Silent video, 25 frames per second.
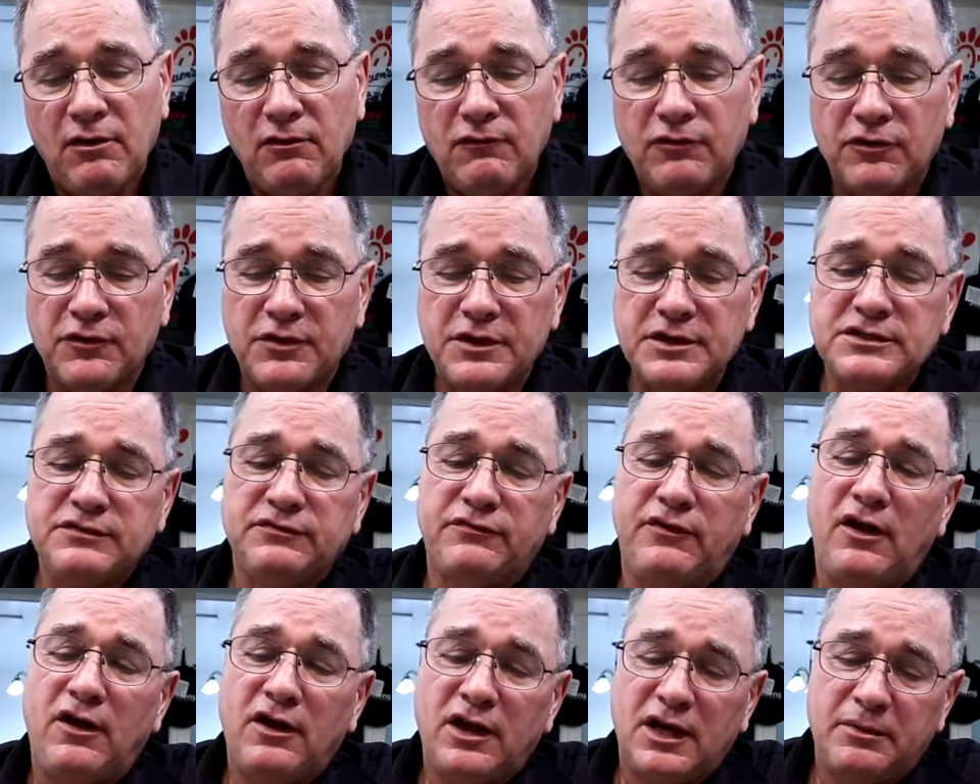For this
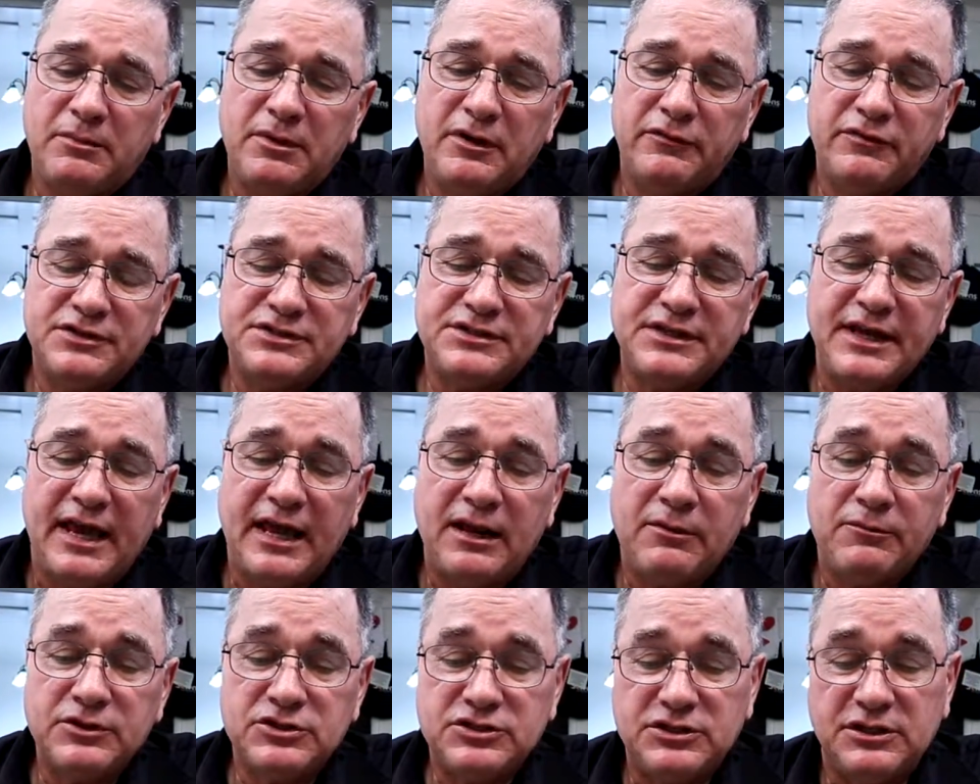volume of a
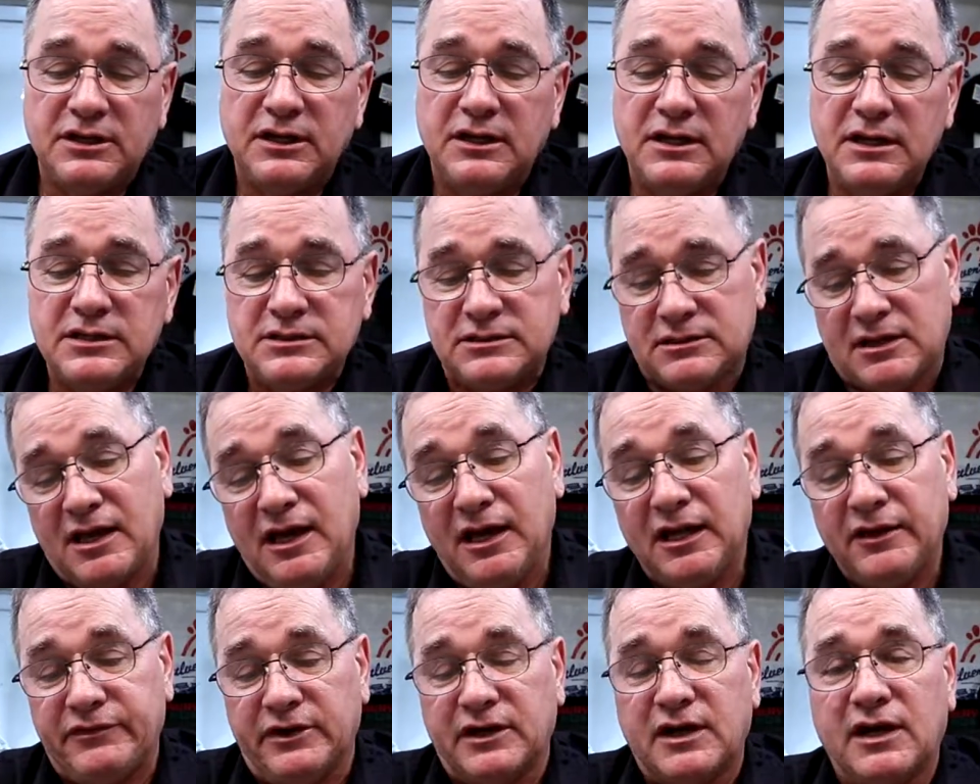sandwich, and it is
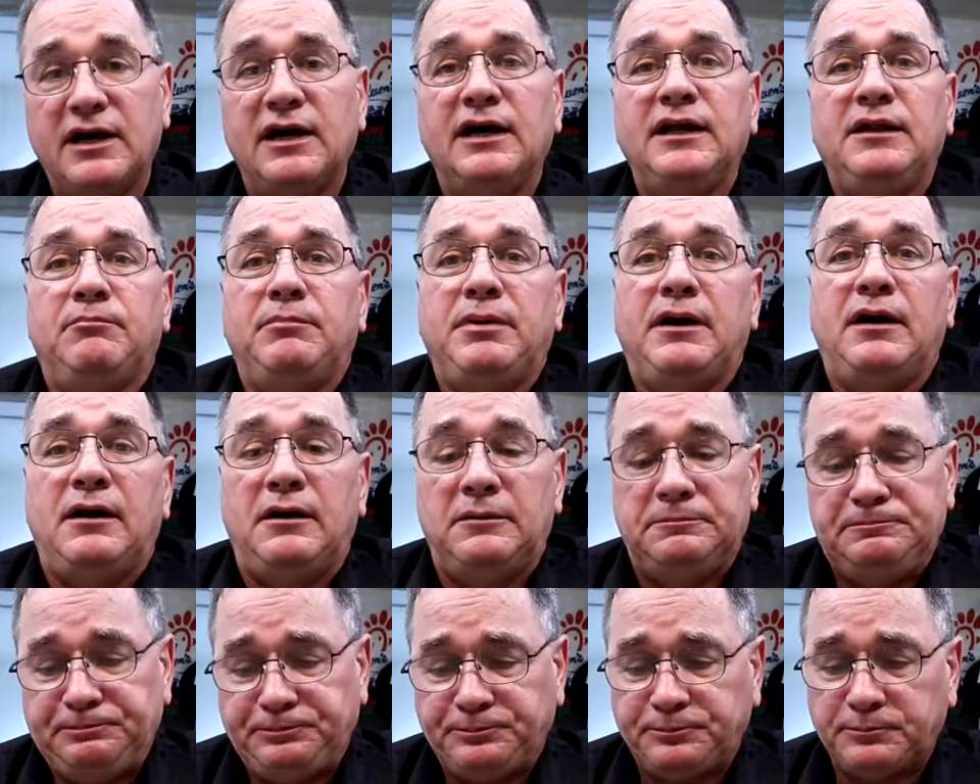kind of a gut
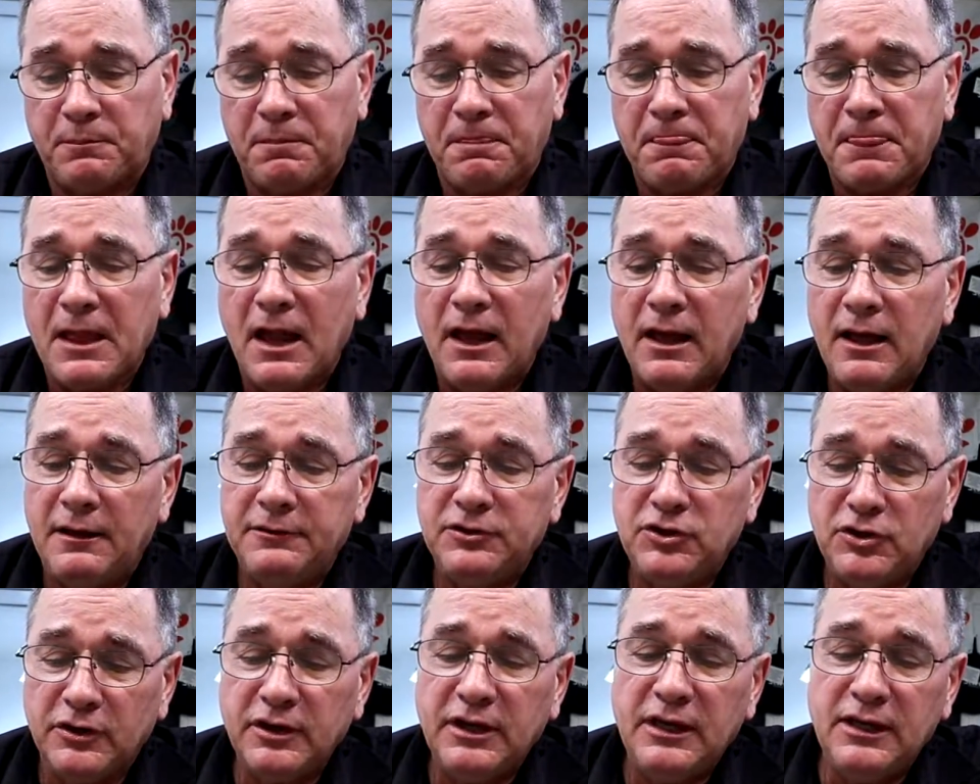bomb,
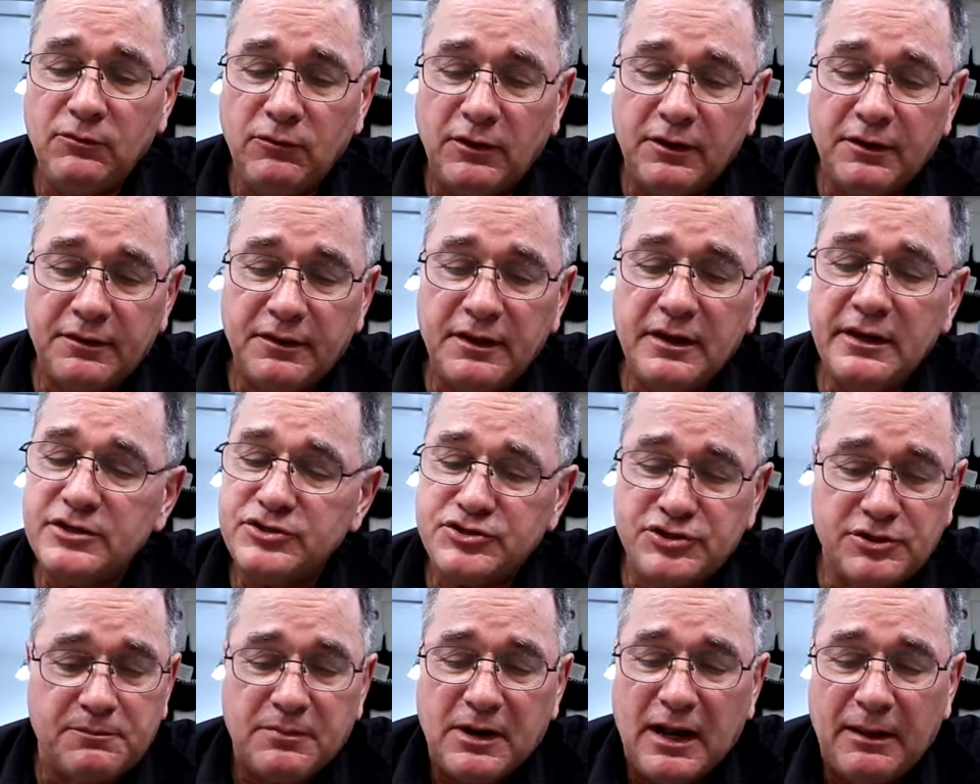you eat one of
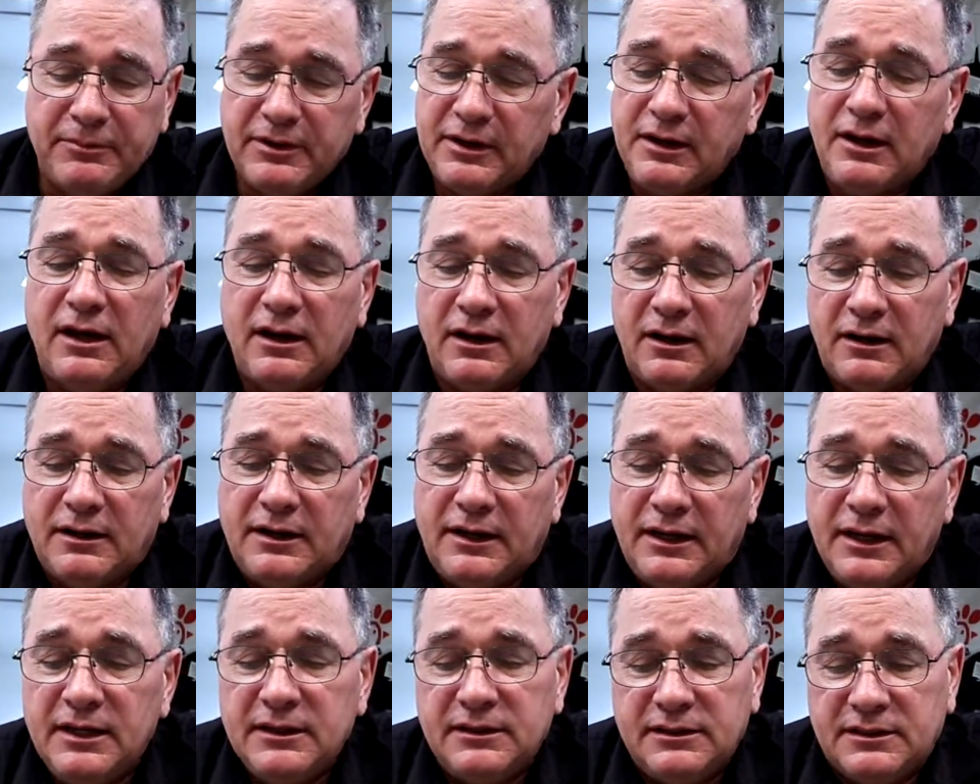these, you're probably not
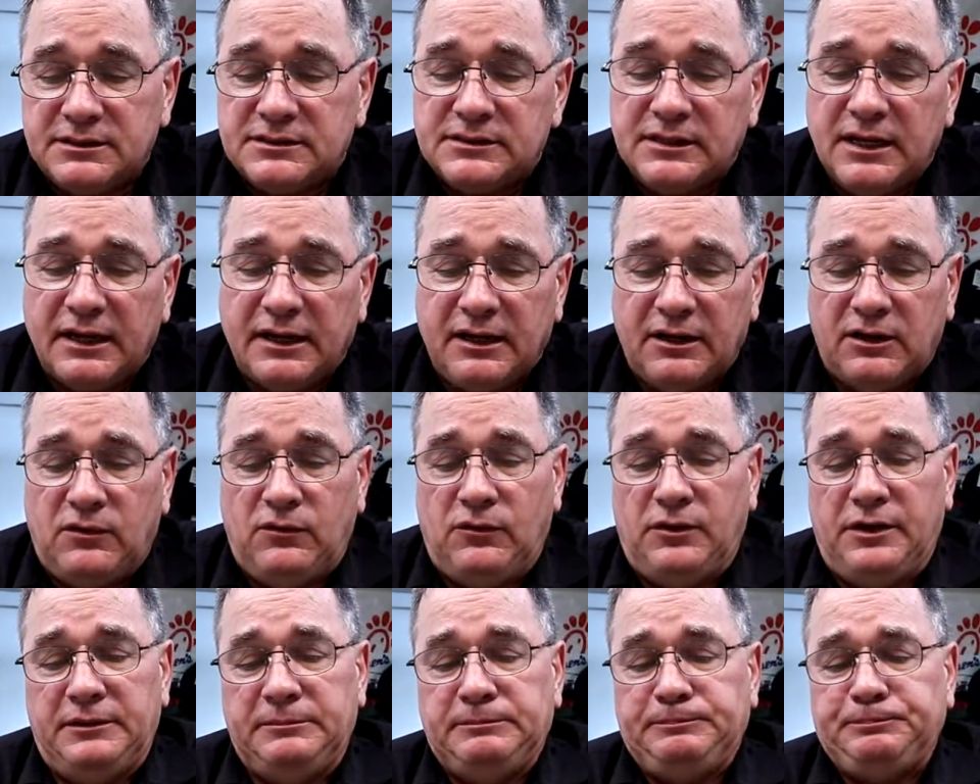going to eat the second
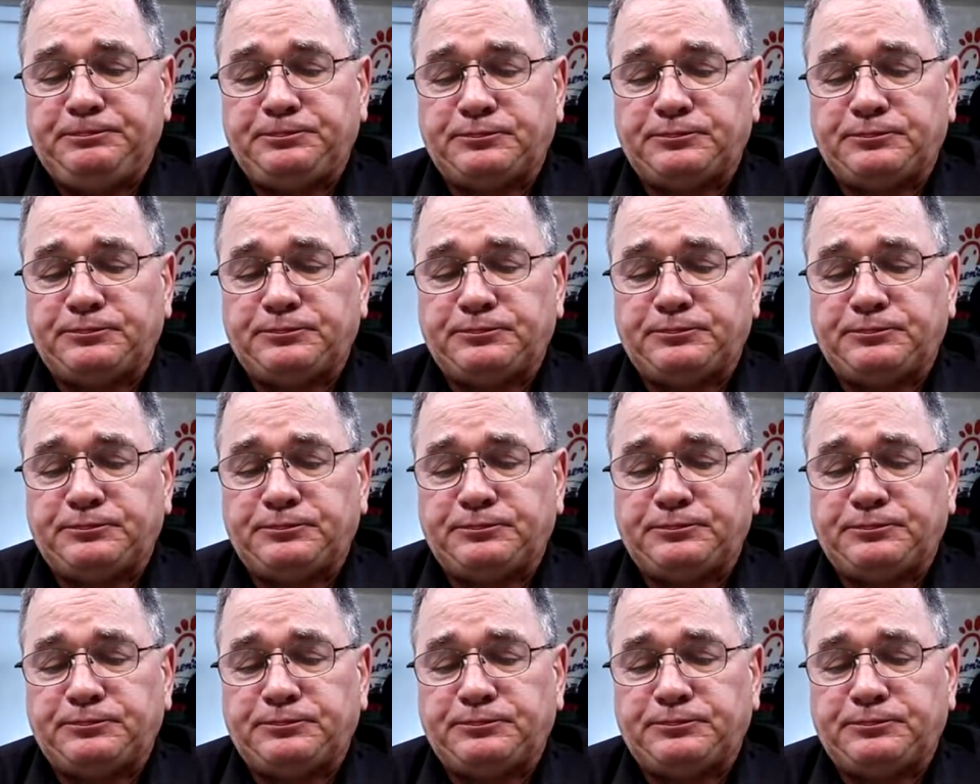one.